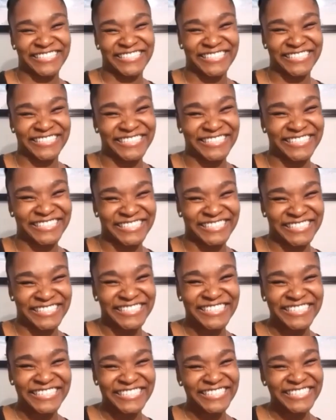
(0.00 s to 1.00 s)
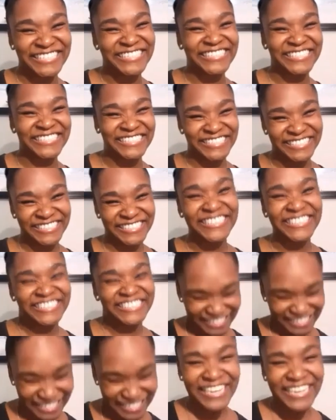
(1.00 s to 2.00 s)
Ever since I was a kid, uh,
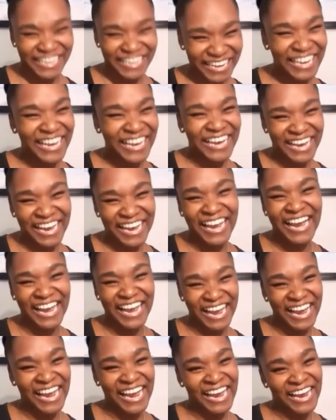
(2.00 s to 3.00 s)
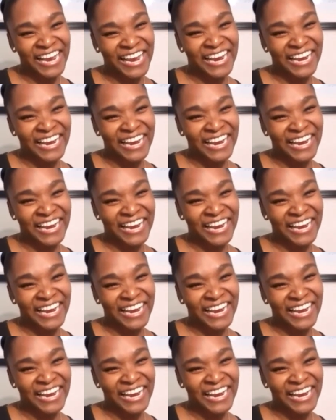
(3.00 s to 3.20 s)
I, I, know God blessed me with a lot of